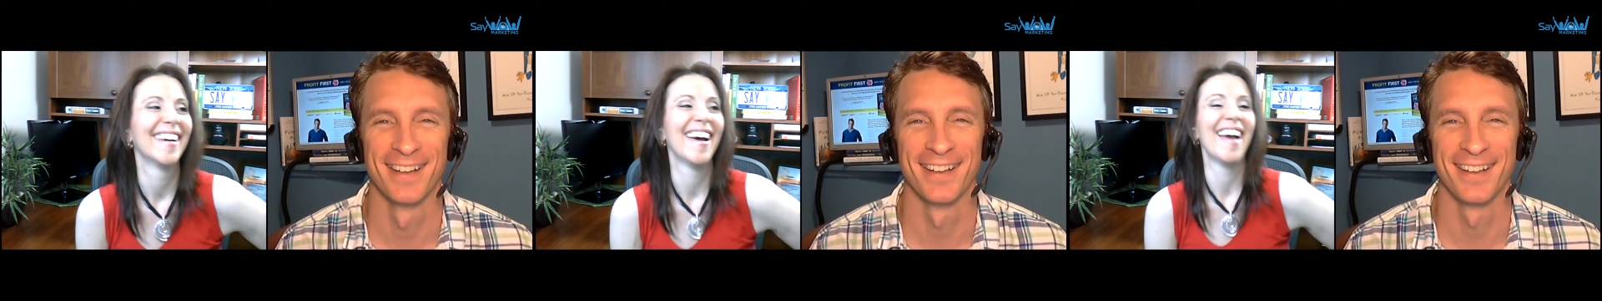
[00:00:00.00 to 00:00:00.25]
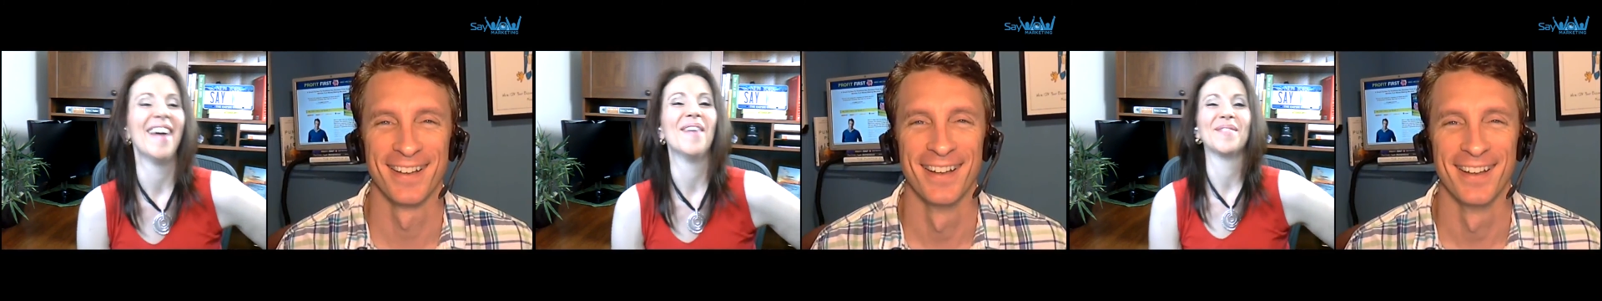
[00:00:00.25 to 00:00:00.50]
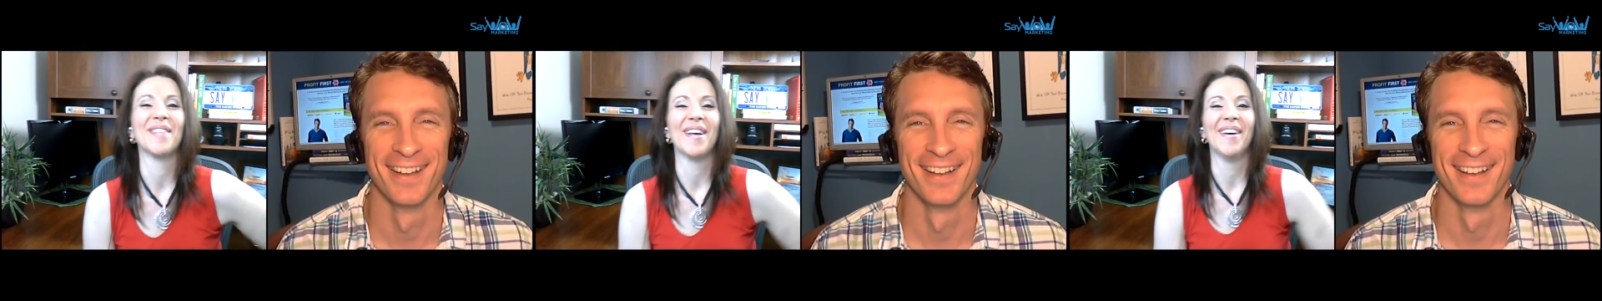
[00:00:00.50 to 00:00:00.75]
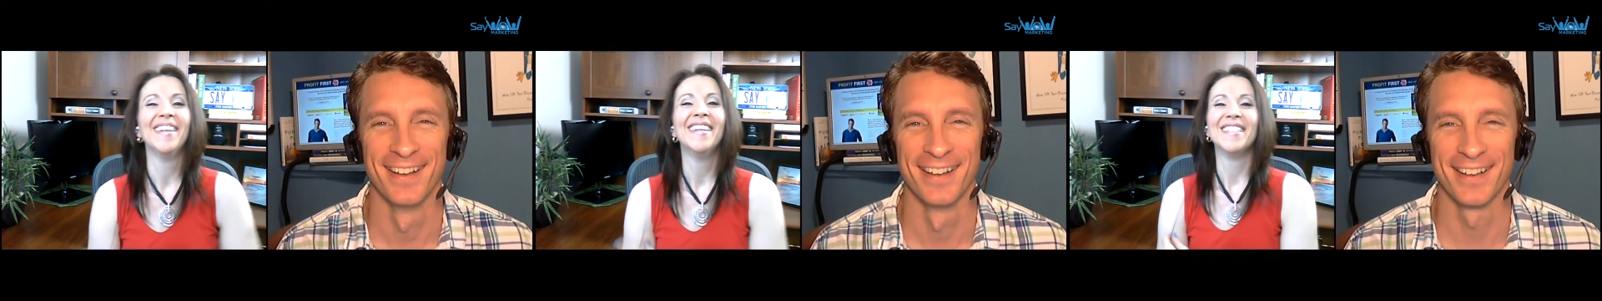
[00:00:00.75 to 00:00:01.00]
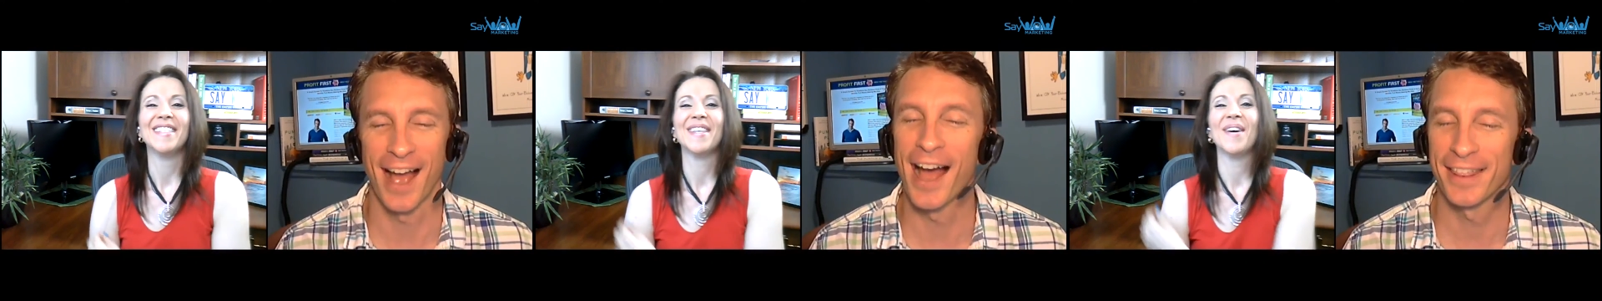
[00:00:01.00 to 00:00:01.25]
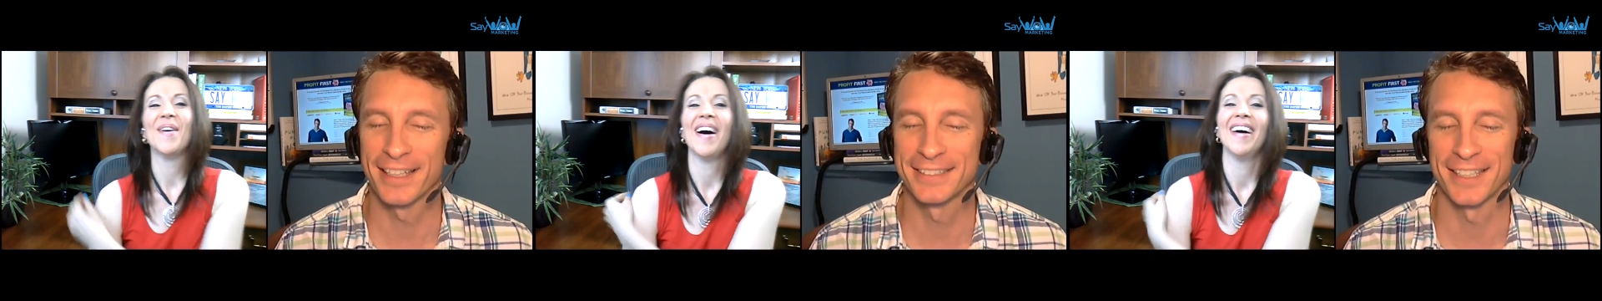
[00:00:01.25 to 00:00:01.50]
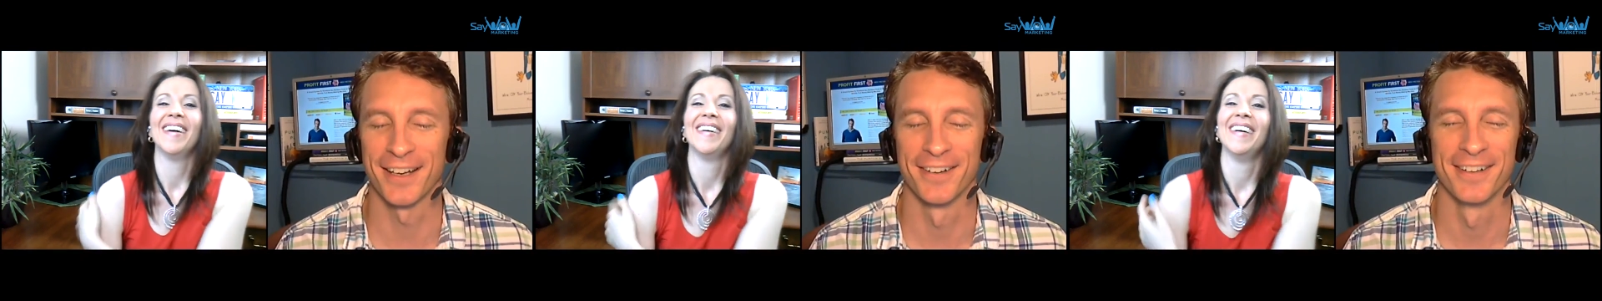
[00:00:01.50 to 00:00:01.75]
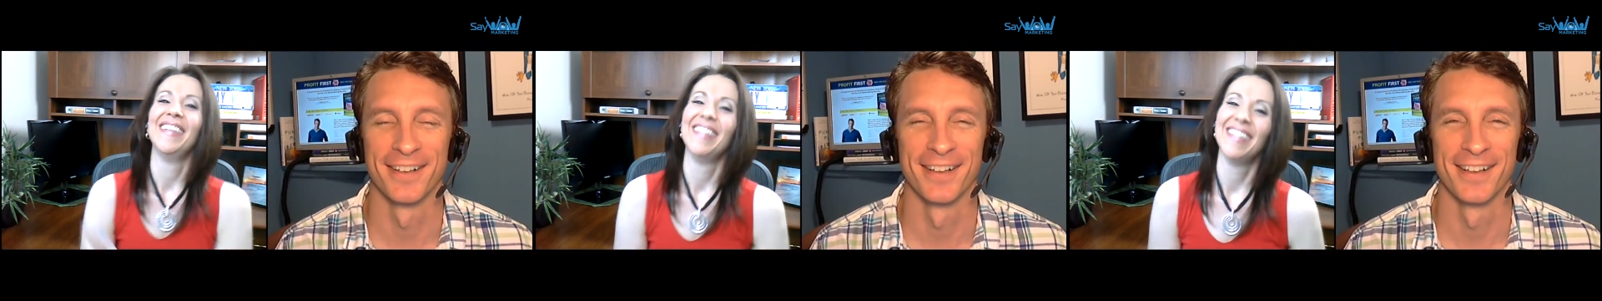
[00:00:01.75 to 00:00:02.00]
Speaker 1: so. So uh, yeah, I think
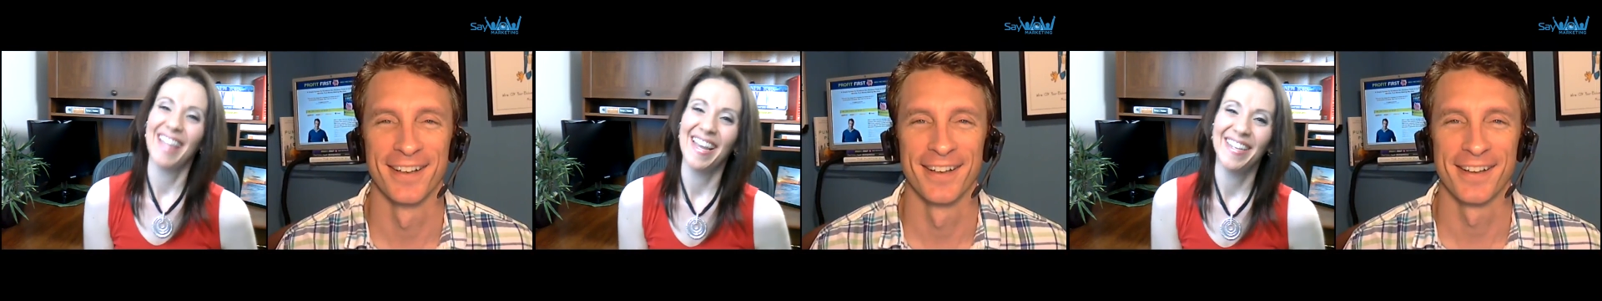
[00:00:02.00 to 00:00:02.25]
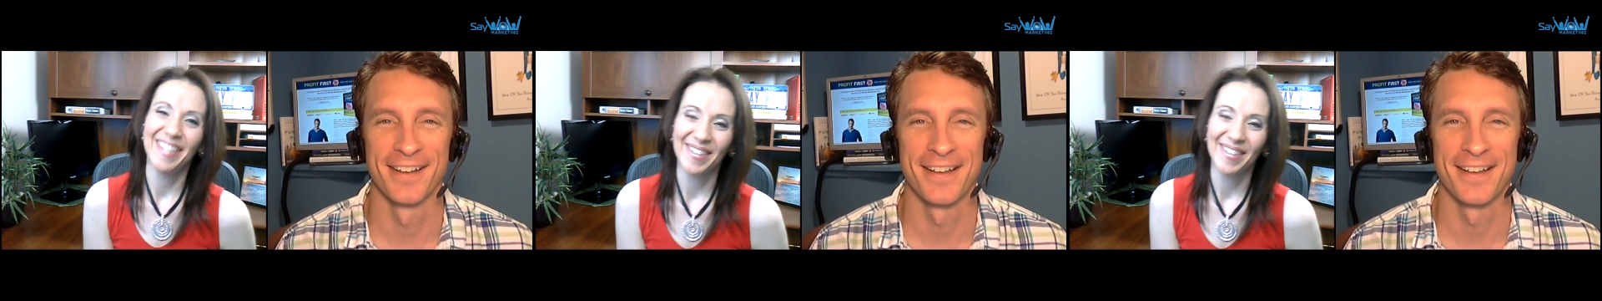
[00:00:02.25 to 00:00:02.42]
so. Thank you.